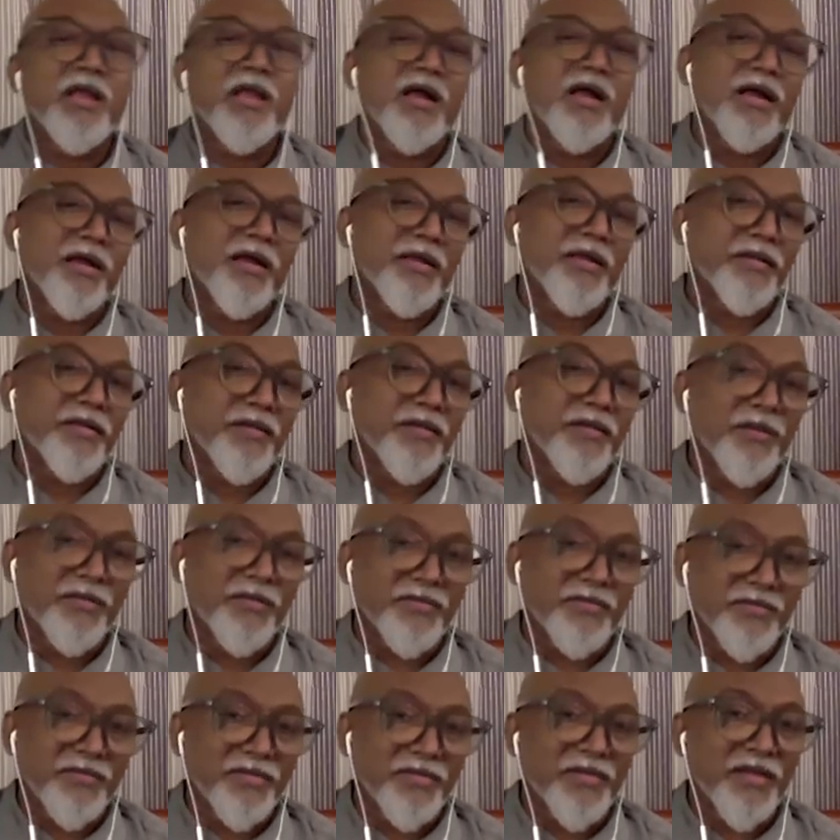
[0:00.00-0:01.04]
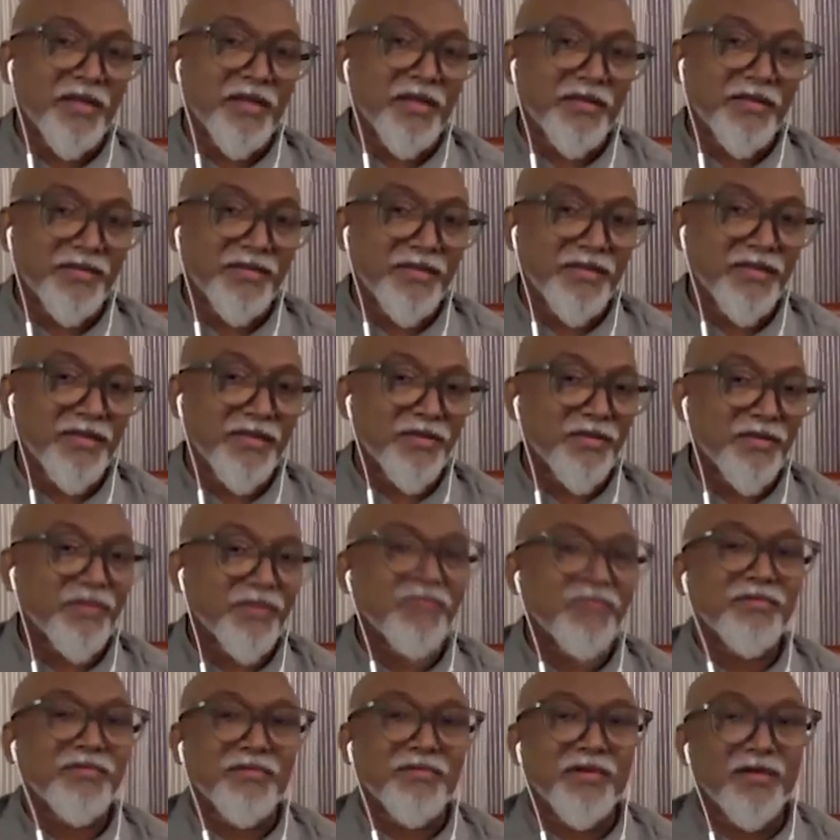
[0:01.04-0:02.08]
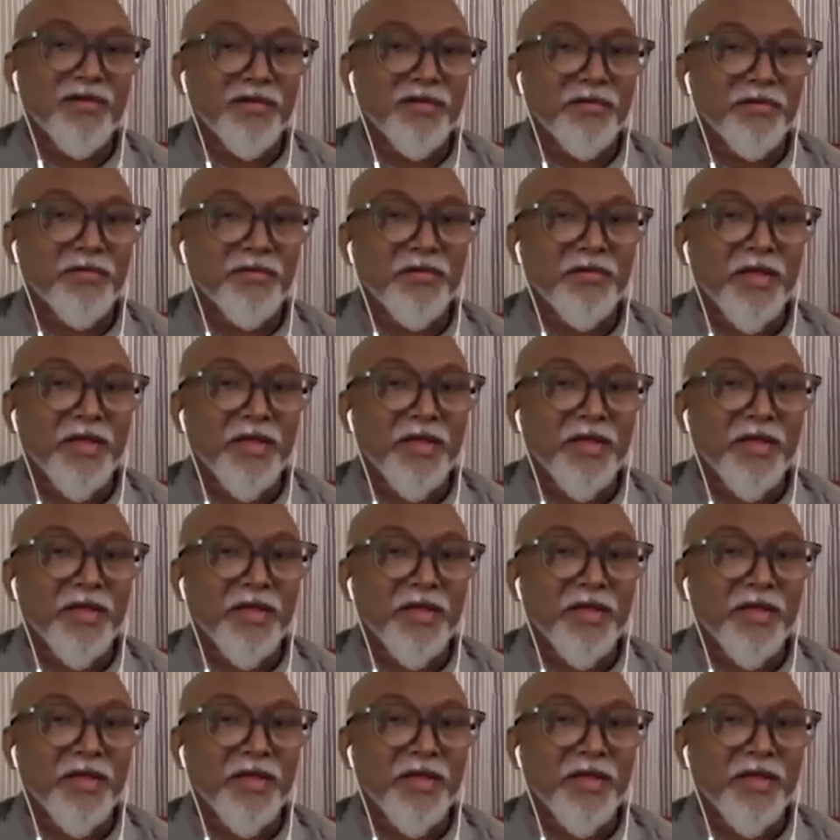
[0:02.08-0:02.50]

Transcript: Uh, yeah, I think you know, uh,